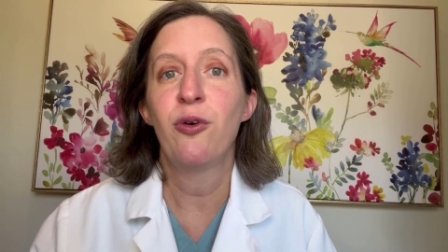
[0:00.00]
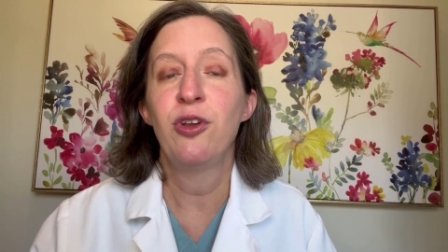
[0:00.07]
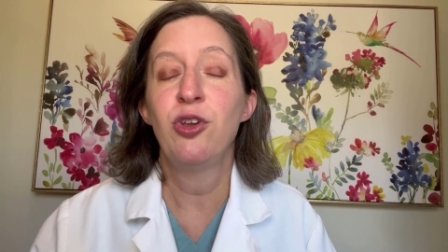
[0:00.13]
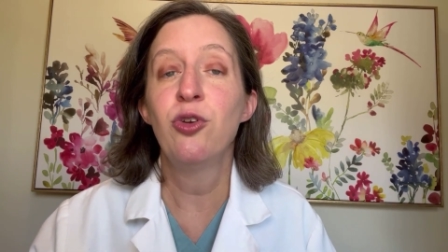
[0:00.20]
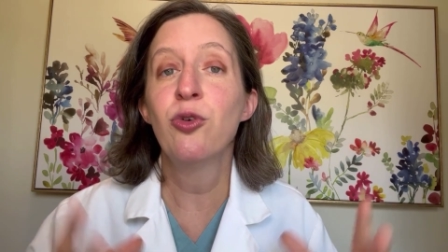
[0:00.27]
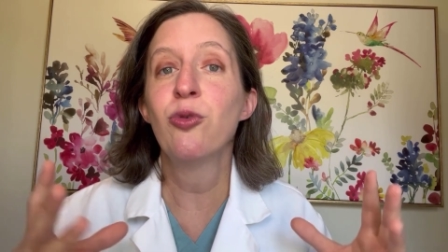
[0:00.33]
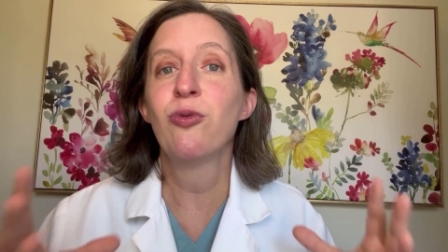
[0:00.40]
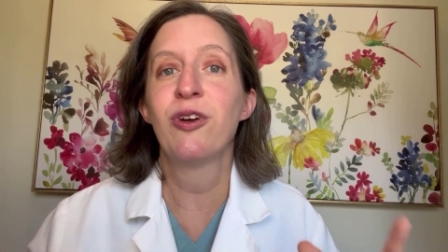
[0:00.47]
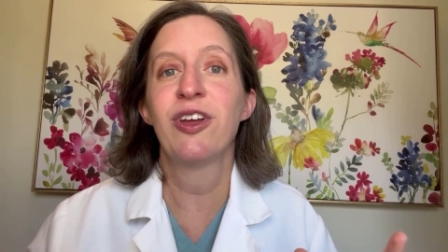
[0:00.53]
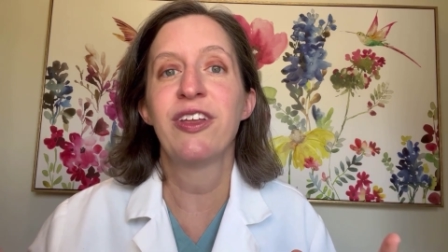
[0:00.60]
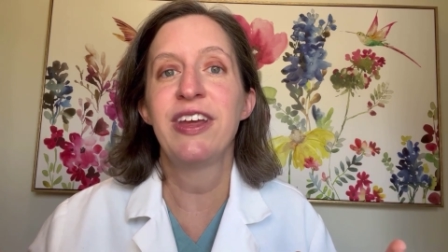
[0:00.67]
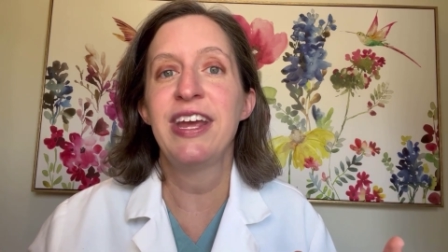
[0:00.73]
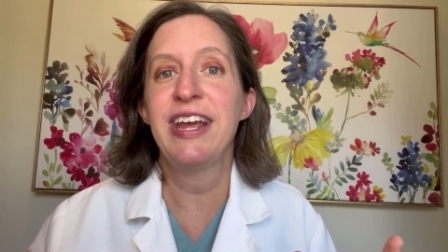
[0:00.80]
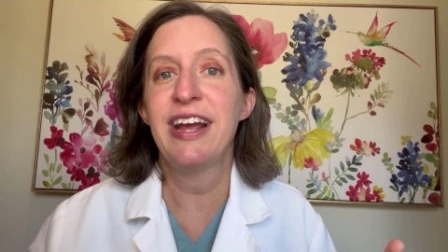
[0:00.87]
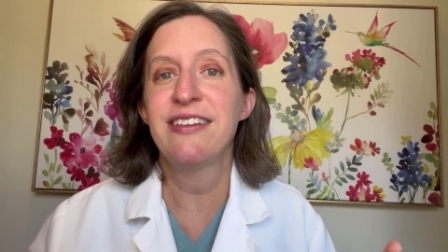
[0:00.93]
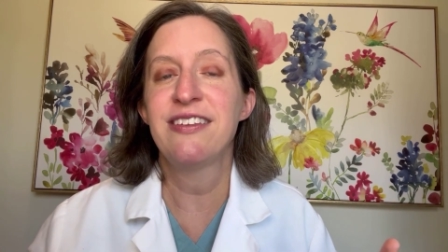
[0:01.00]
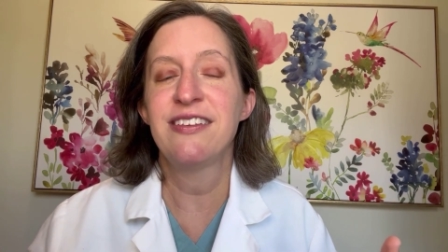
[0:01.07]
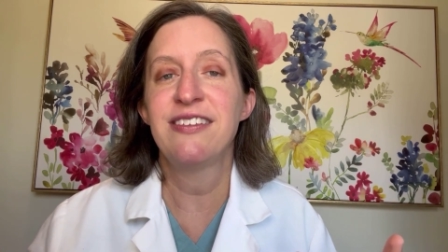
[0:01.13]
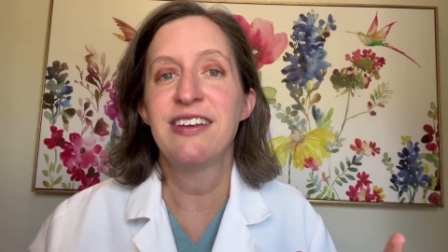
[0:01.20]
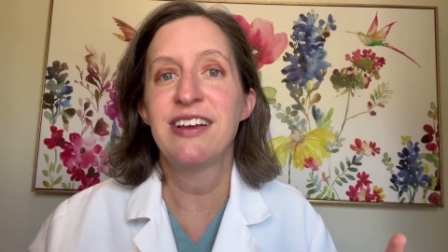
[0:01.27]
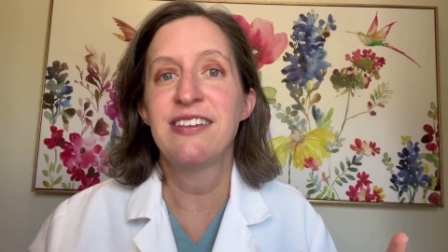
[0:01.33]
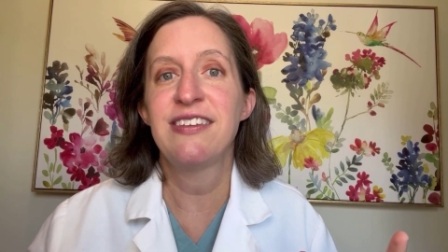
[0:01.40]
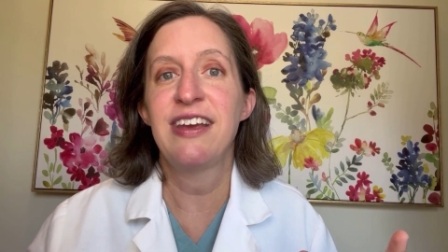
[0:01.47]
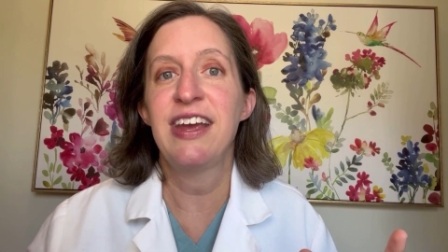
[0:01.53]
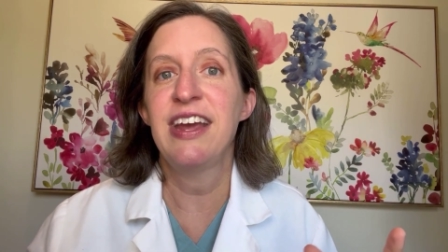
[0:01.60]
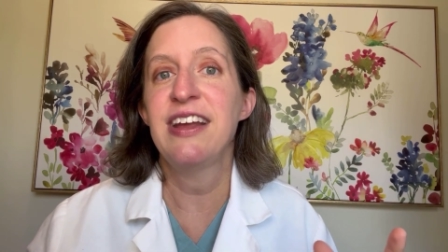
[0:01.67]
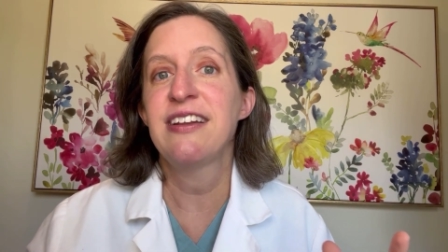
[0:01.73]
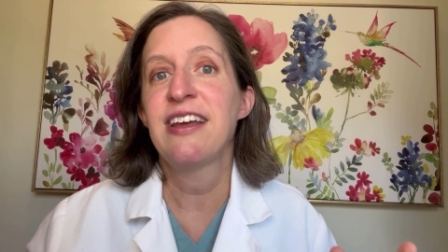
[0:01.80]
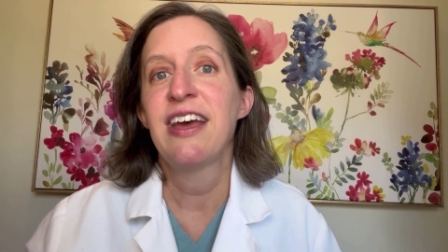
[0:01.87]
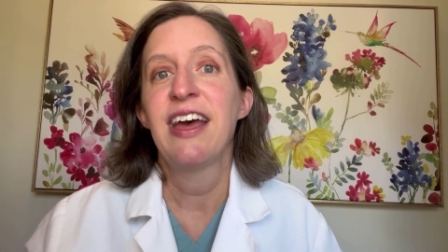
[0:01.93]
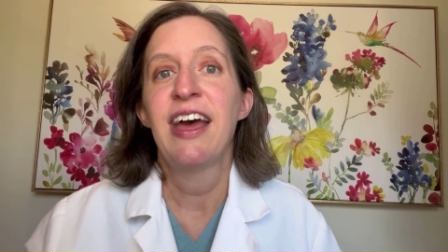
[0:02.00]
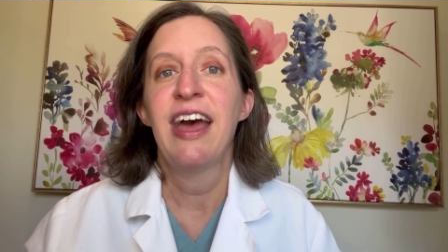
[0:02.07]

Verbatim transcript: you really get to dictate